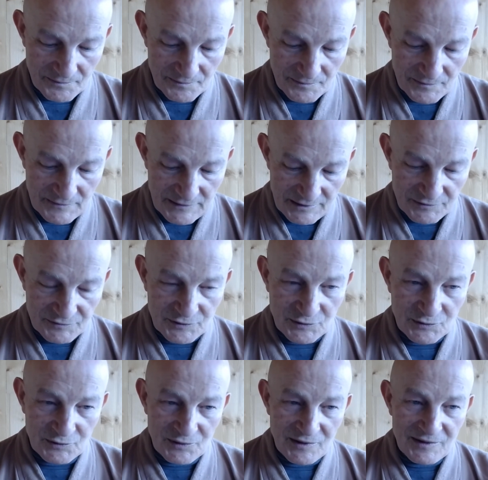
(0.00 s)
If
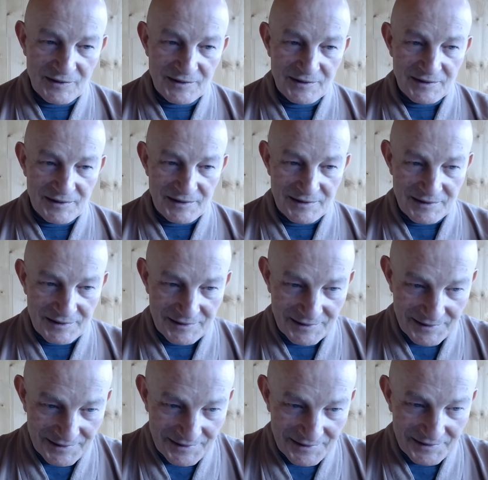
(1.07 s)
you
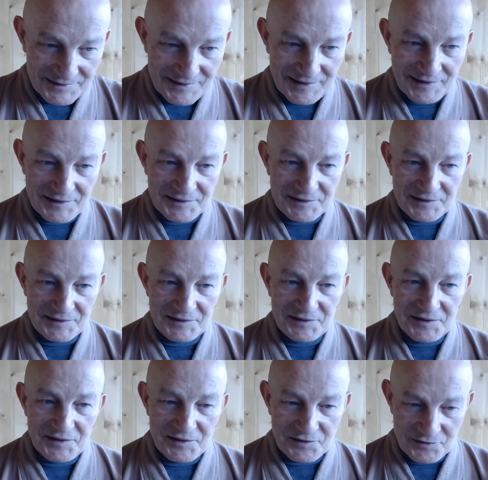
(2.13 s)
take
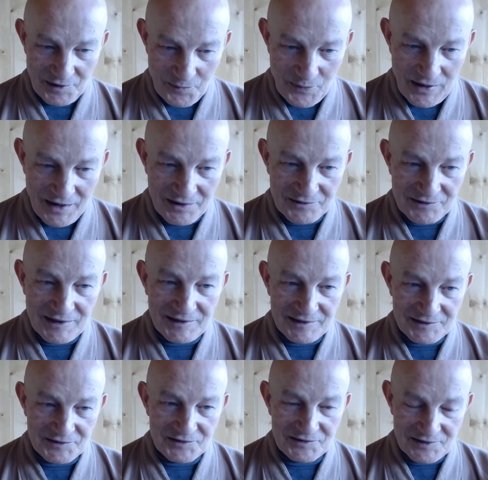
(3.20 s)
Swabhava as
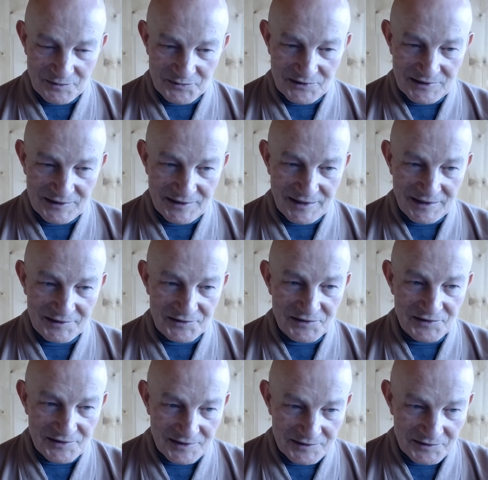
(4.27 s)
something
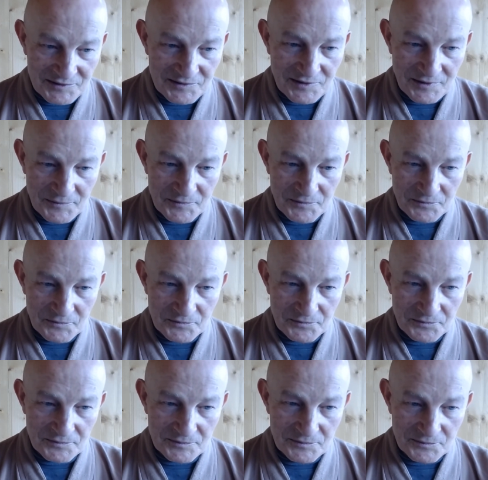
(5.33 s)
existent,
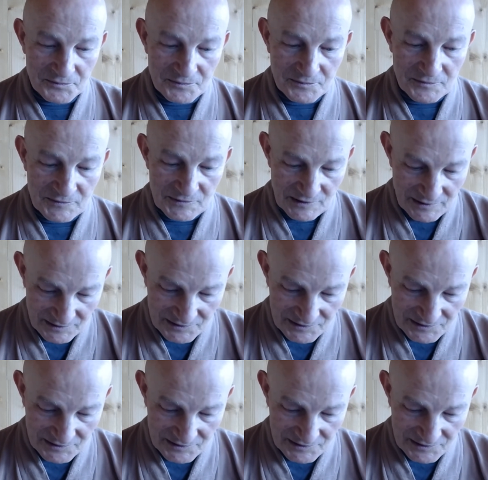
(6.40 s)
and this